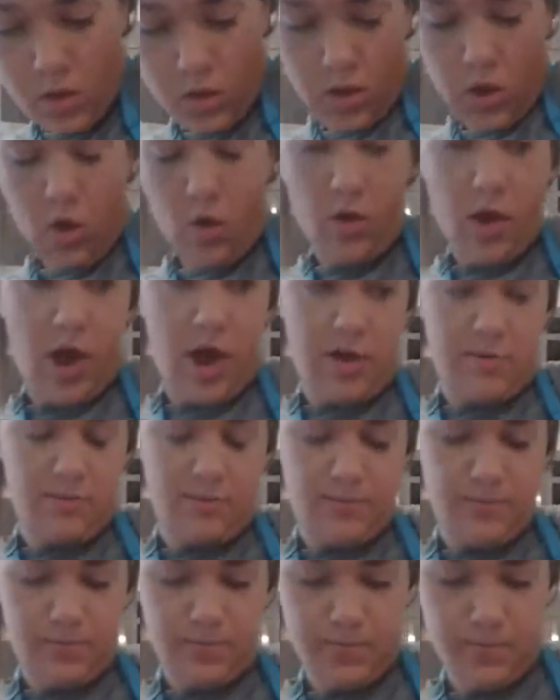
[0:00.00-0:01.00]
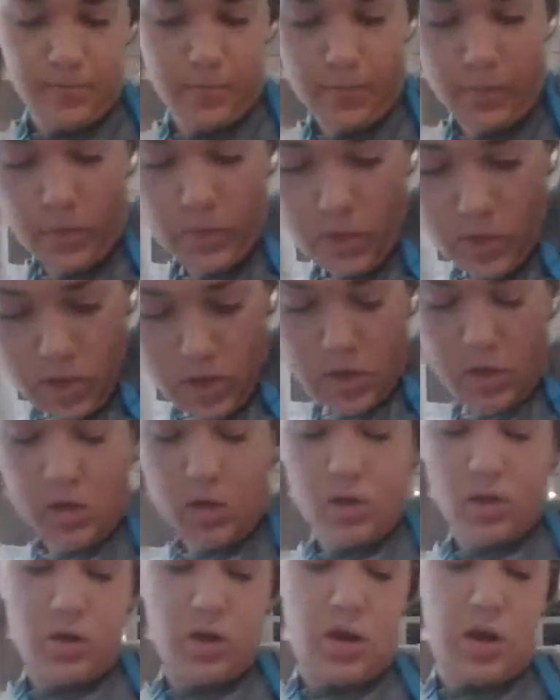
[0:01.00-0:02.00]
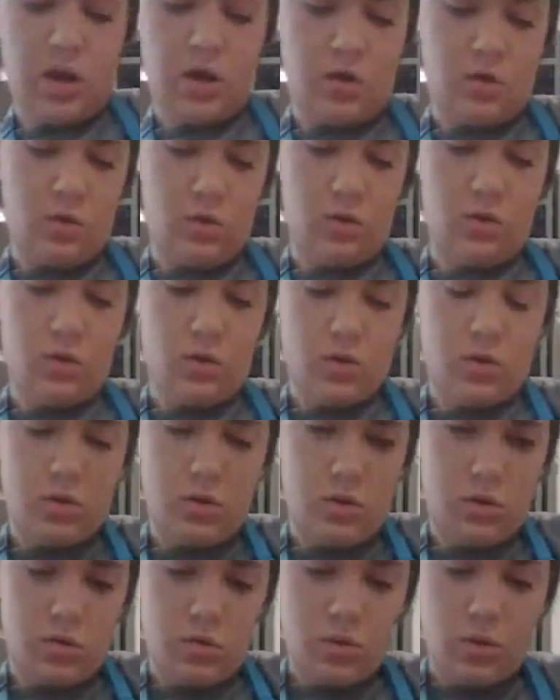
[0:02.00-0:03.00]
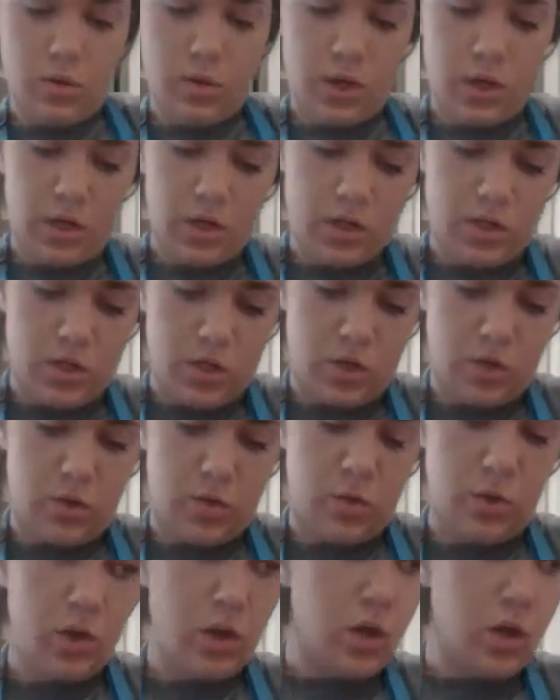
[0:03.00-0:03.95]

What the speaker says: Okay, now what we're gonna do,